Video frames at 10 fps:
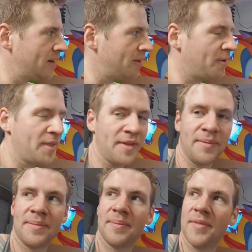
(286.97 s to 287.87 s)
I want
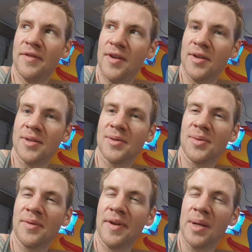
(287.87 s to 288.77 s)
the vlog to
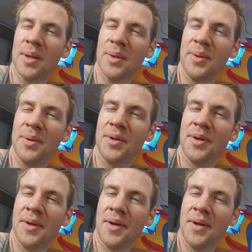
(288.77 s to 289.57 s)
sort of include